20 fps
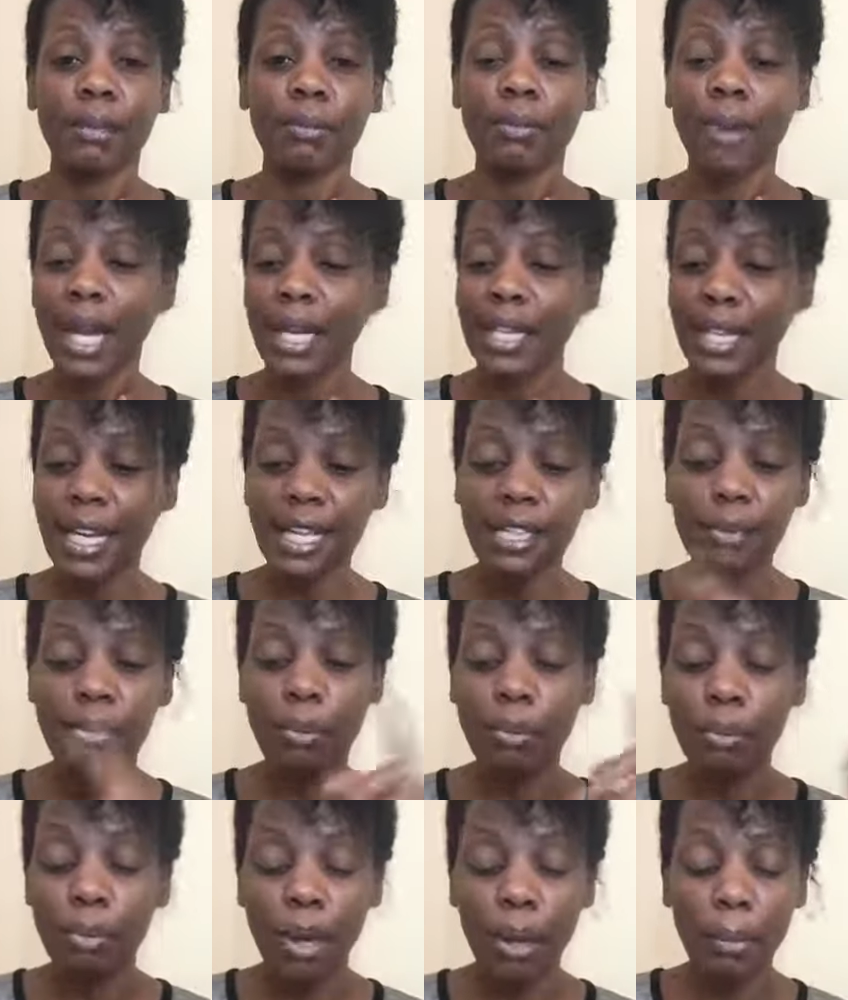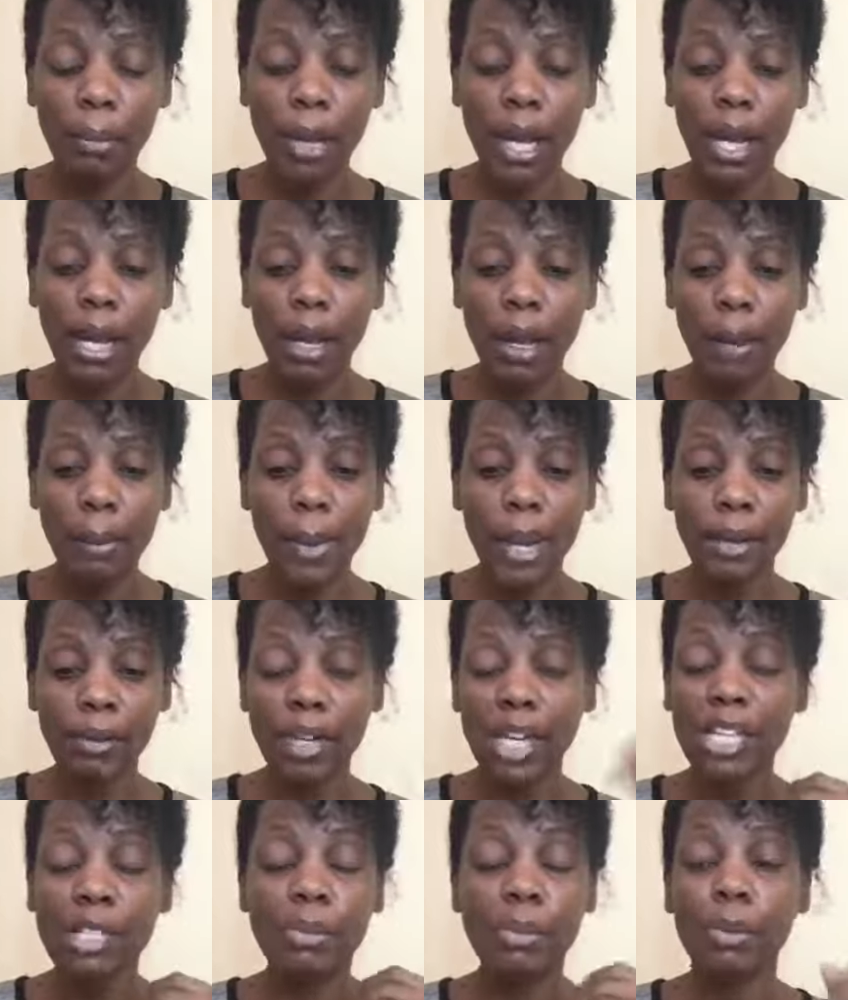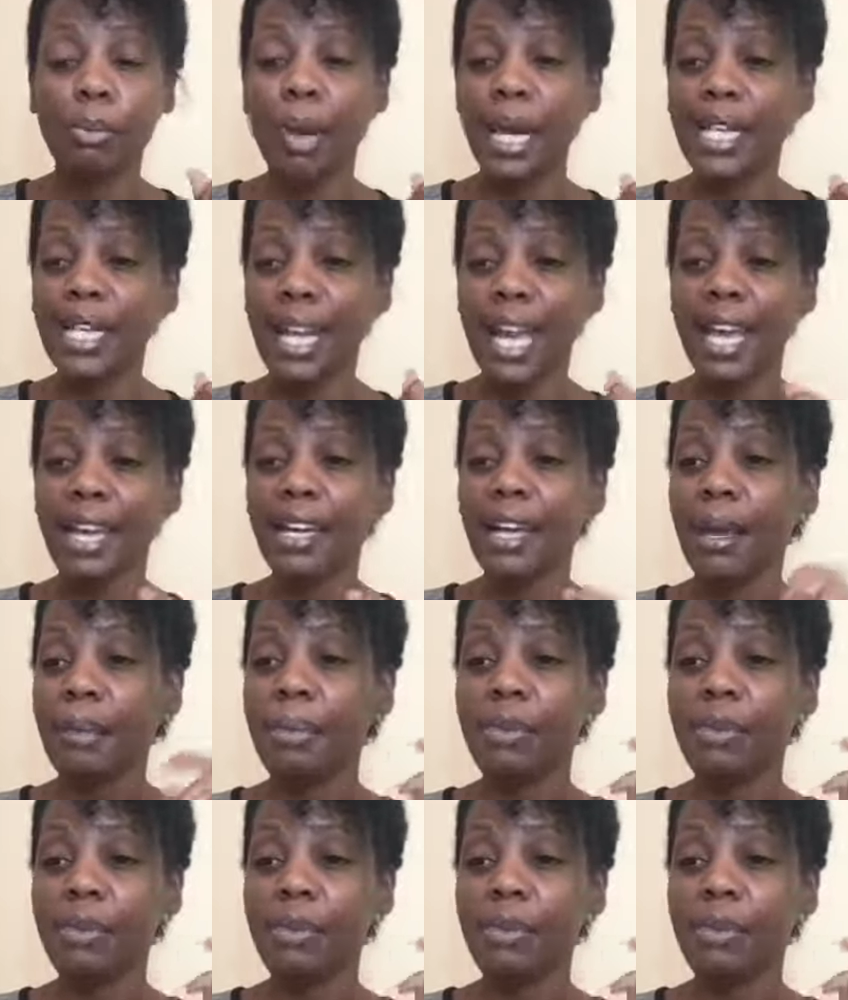my dad my my relationship with my dad